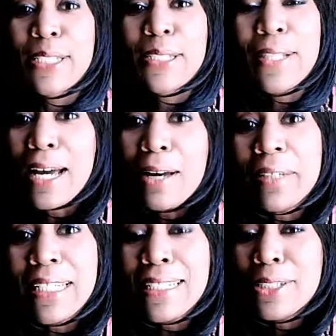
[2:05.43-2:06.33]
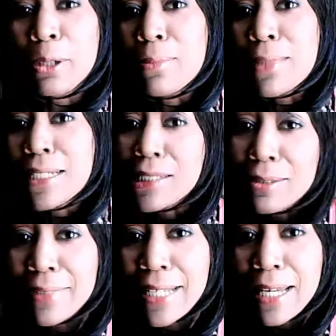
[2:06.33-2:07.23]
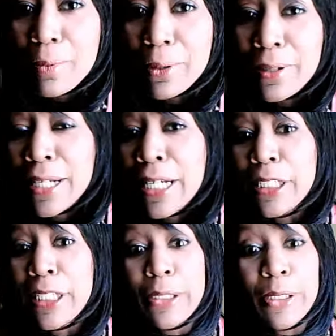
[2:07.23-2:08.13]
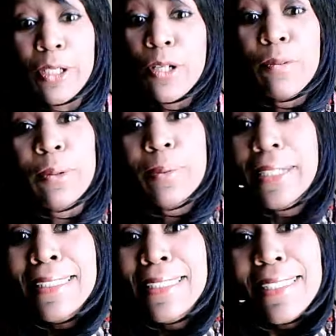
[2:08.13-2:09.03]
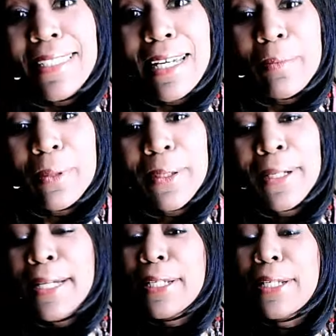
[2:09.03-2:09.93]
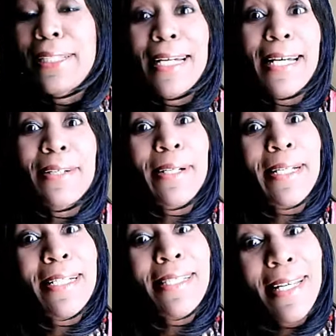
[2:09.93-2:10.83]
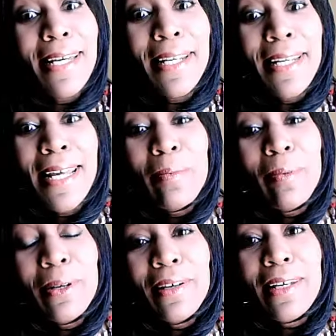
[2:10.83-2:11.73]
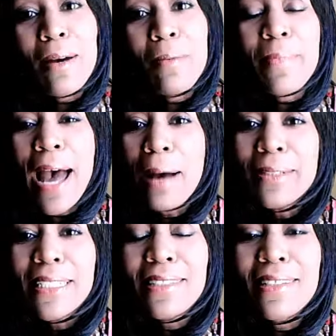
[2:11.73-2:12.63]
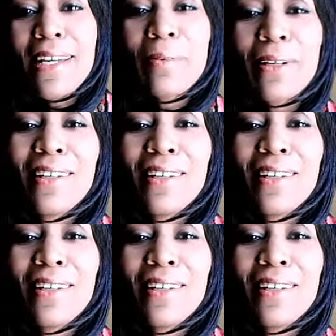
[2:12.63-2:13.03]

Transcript: So that means your Muslim neighbor, your Jehovah Witness neighbor, your Latter-day Saint neighbor, your Baptist neighbor.